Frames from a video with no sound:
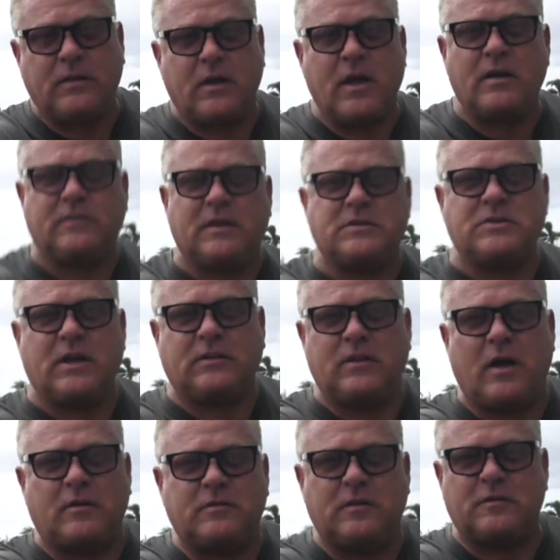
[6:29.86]
the guys at Jet
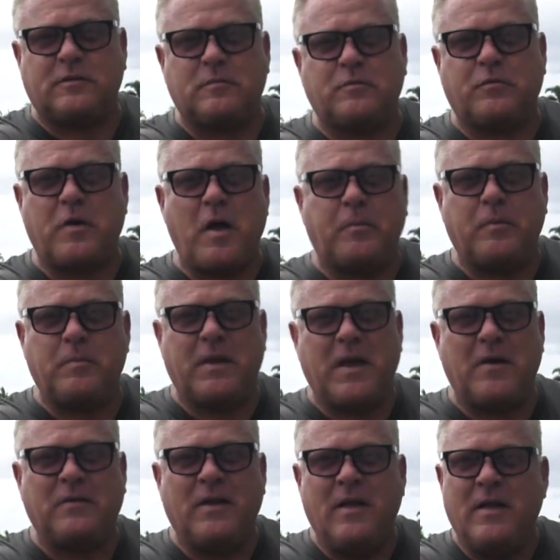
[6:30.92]
Dock Systems for helping me
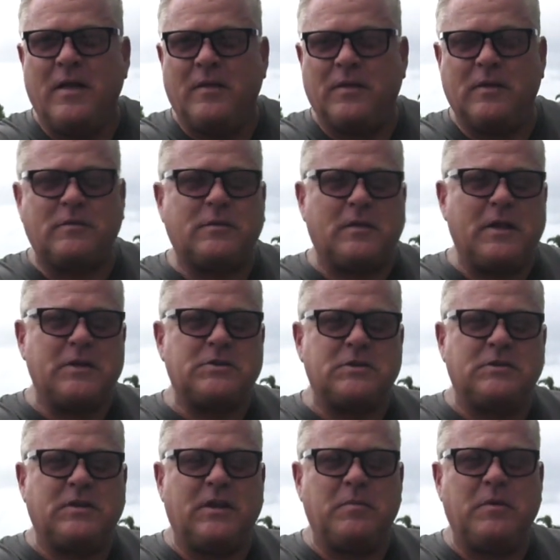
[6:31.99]
out. The installation
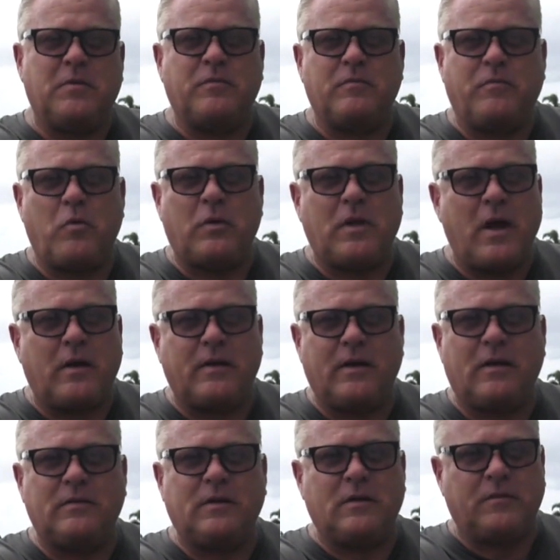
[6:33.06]
team here from Fort
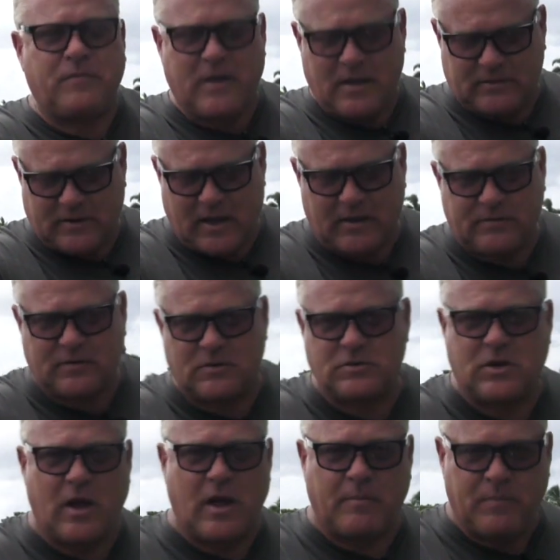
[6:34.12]
Lauderdale did a fantastic
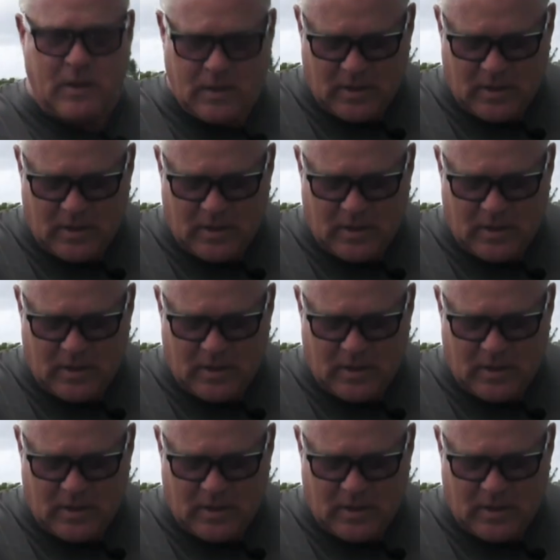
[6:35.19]
job.